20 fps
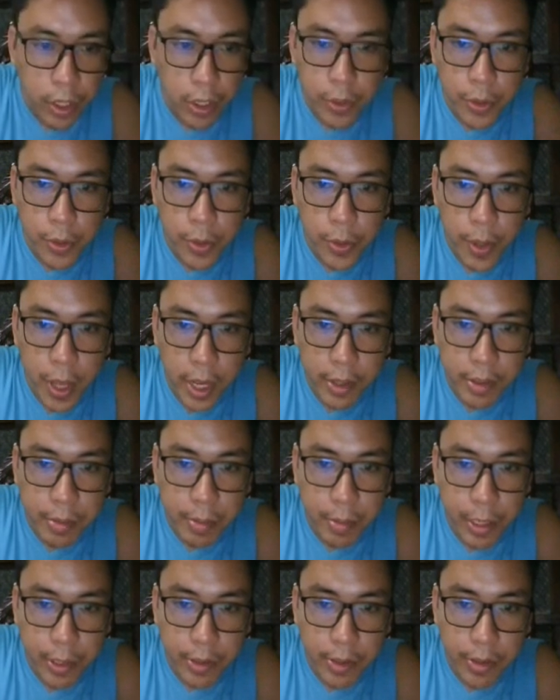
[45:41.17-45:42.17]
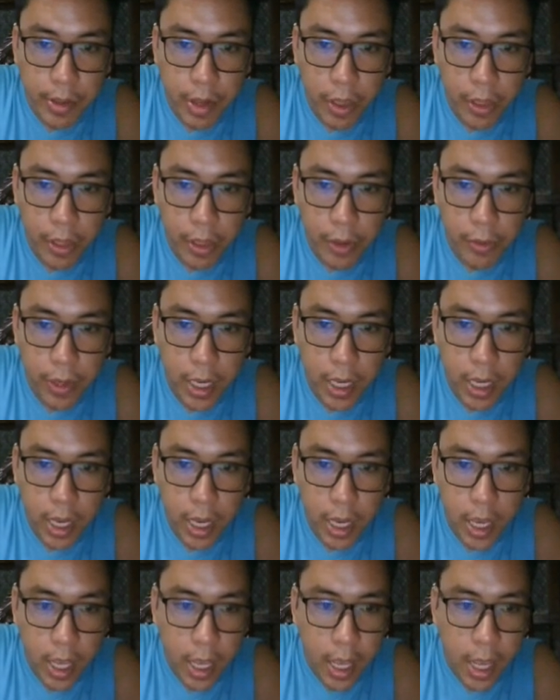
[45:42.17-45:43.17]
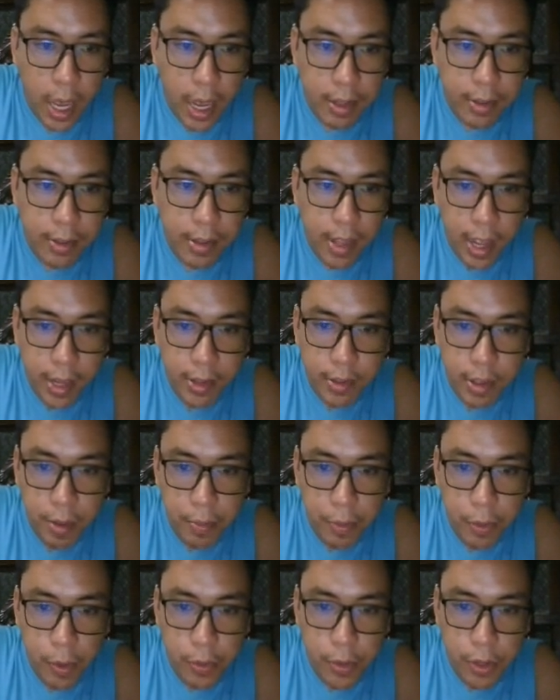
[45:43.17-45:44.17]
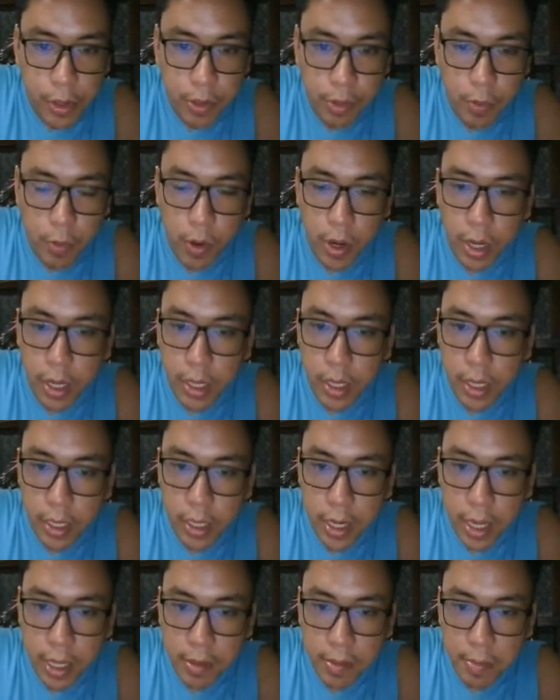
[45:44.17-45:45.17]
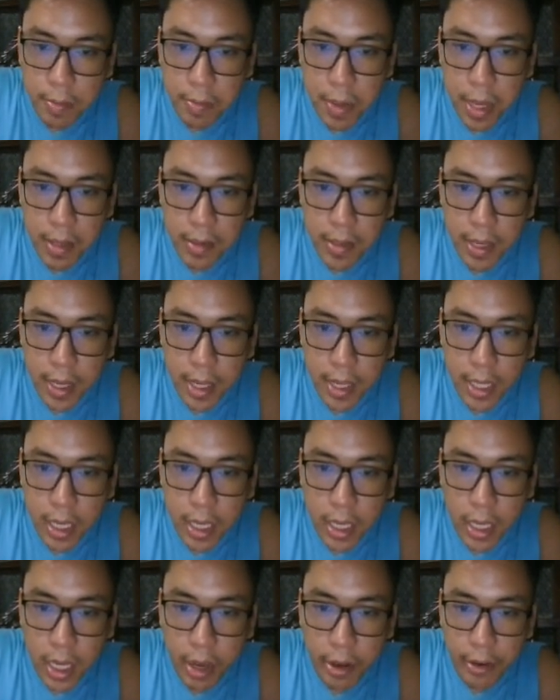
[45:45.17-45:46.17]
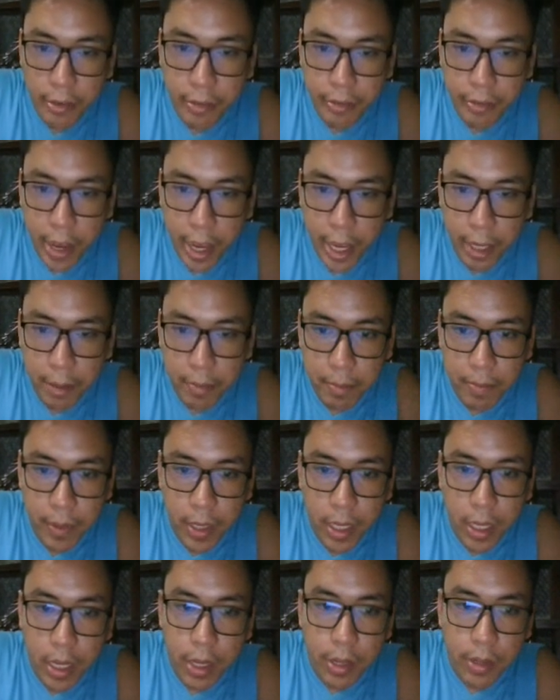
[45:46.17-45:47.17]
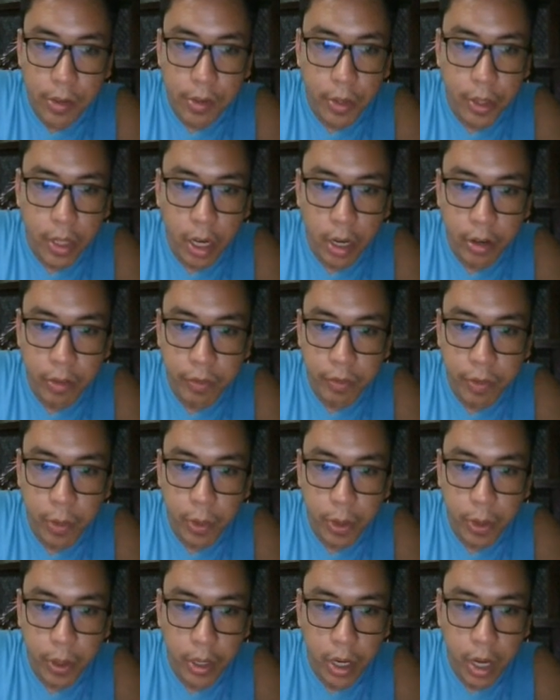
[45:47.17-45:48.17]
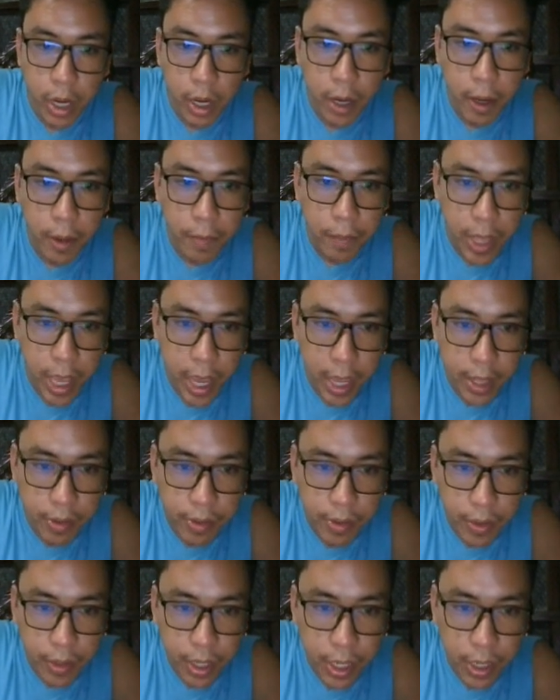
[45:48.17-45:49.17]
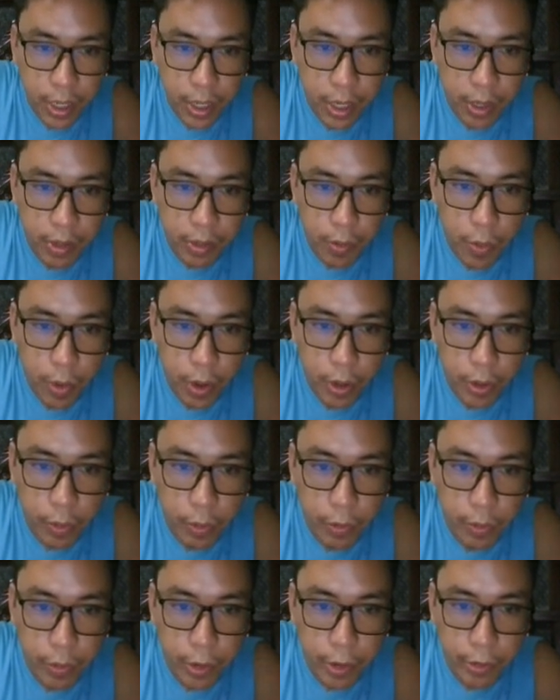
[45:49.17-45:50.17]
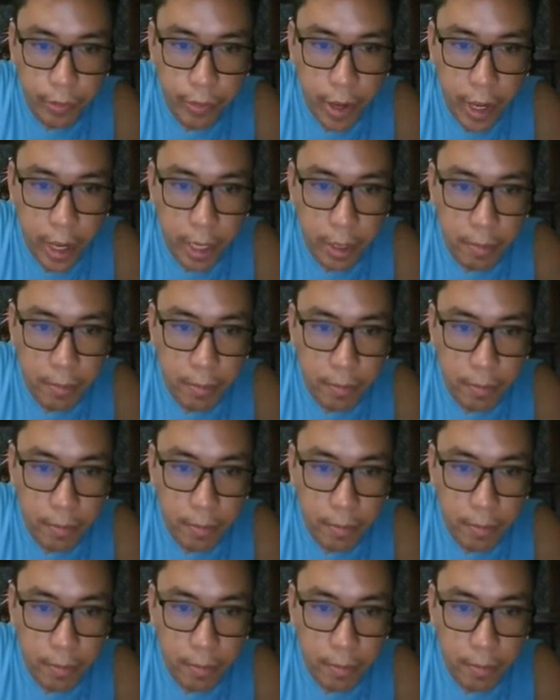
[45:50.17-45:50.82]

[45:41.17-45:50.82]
2x plus 3 as x approaches 1, that's basically 5. So therefore, the answer here is 1 over 5.